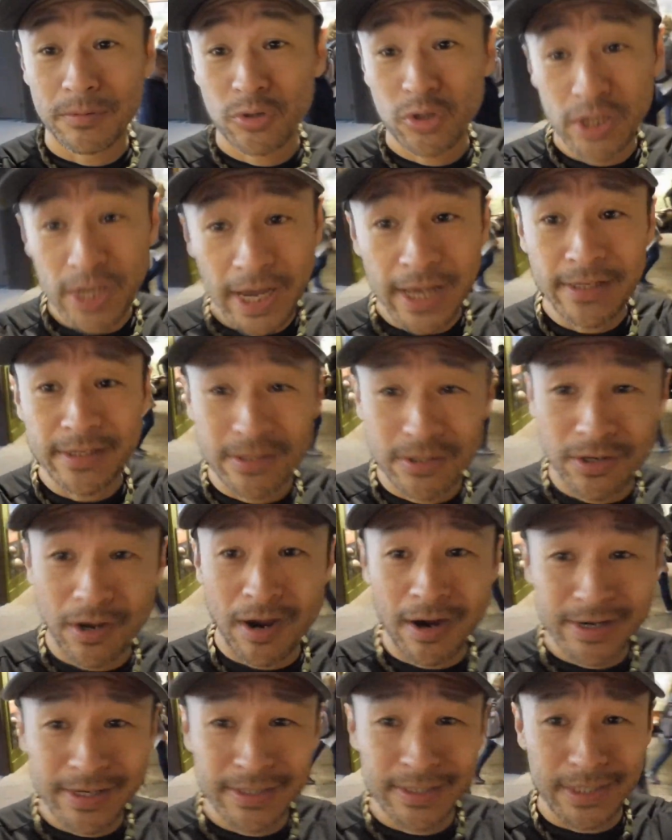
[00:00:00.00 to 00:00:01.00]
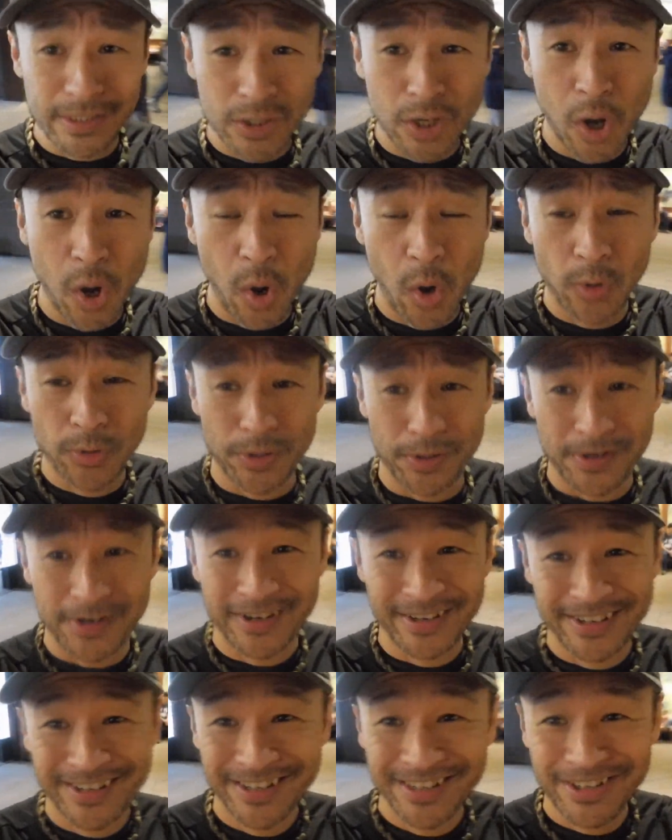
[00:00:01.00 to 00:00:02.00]
Chances are because it's colder,
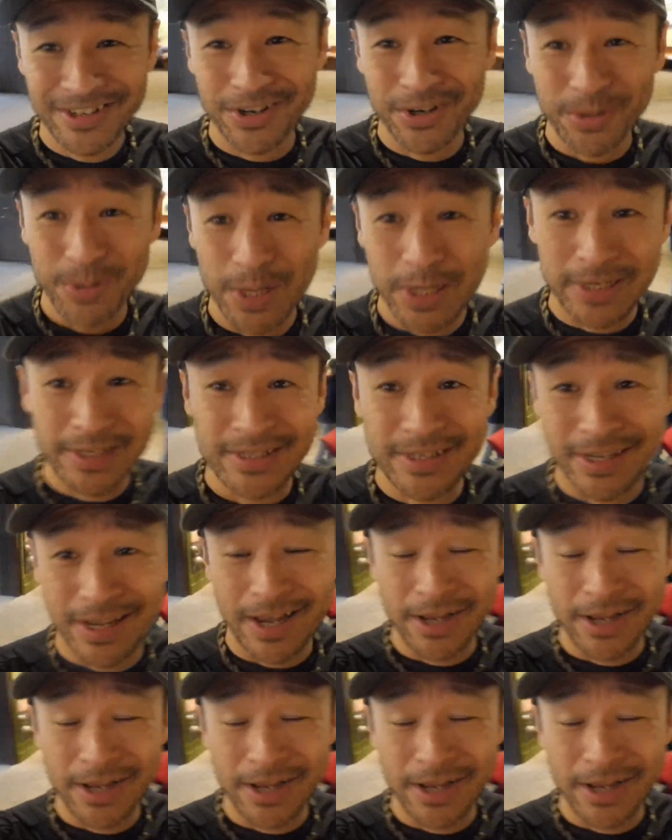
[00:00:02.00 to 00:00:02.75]
so his